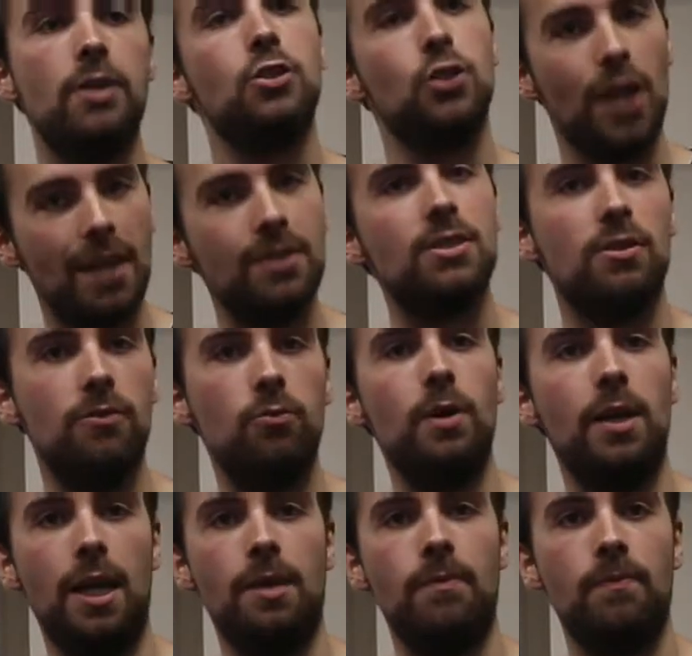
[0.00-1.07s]
chance of
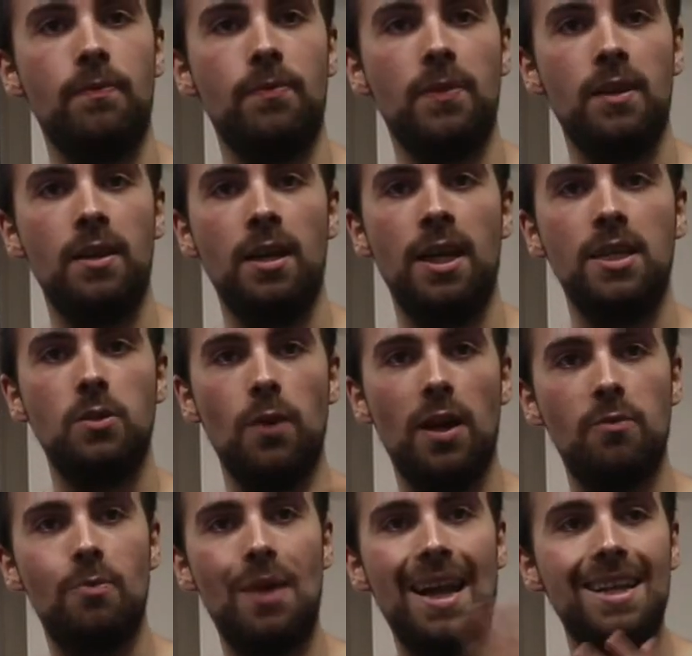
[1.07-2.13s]
winning. It's a way
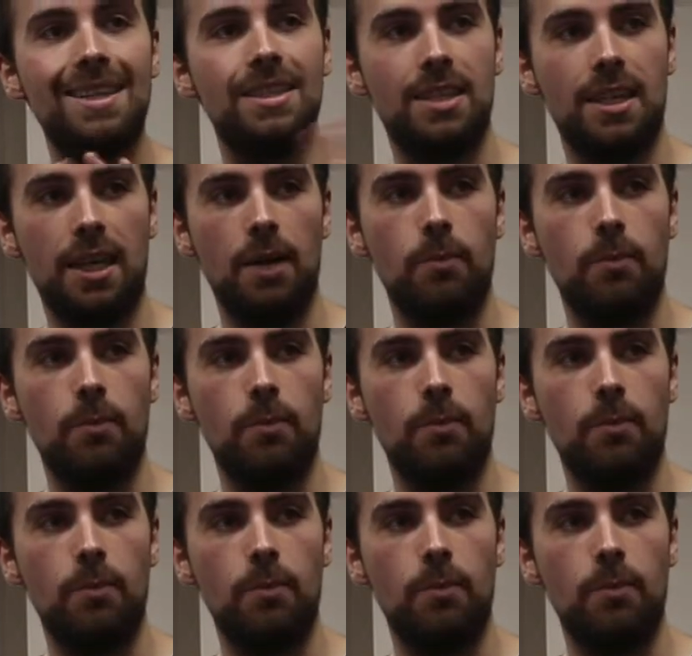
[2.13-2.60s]
of balancing it,